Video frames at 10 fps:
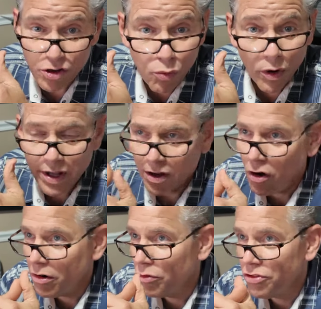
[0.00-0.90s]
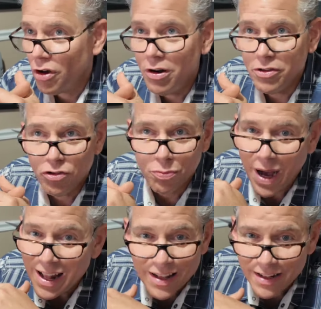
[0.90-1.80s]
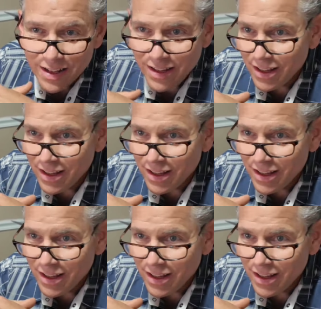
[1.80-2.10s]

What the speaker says: your car don't start, you're smiling.